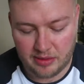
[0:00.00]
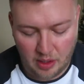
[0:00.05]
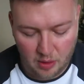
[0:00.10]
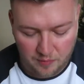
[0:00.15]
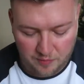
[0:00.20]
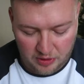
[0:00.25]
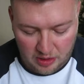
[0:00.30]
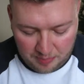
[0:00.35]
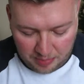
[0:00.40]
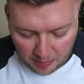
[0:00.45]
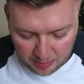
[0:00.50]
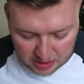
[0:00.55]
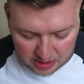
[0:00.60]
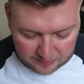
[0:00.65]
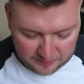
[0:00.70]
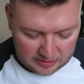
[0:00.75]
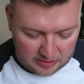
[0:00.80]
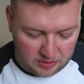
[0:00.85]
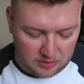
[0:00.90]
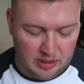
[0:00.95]
Now for the purpose
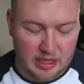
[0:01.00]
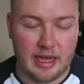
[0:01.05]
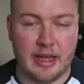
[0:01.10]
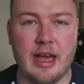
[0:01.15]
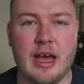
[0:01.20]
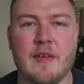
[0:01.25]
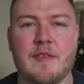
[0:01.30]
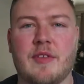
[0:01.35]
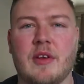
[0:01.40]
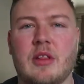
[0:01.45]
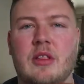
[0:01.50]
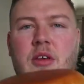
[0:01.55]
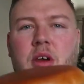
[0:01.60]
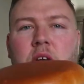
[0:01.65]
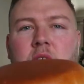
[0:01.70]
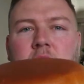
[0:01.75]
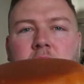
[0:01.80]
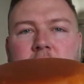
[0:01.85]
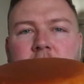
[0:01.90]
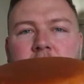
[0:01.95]
of the video, I have
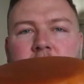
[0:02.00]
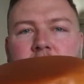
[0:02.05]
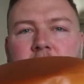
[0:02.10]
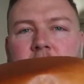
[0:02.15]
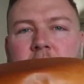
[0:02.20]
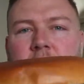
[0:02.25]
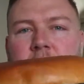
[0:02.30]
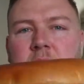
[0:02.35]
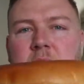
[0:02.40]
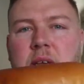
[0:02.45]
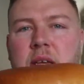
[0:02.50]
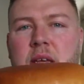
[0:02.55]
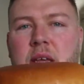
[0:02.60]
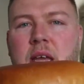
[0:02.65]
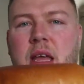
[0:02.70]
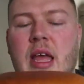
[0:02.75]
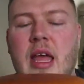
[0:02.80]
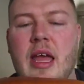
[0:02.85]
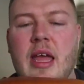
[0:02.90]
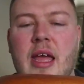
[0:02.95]
done it already, right?
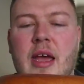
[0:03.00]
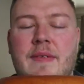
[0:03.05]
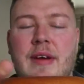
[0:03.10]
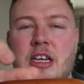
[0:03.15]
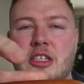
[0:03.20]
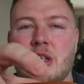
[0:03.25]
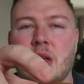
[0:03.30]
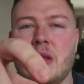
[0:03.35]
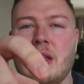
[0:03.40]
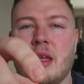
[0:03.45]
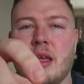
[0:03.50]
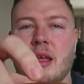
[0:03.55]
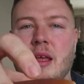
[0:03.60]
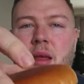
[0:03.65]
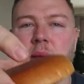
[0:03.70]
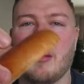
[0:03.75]
I've actually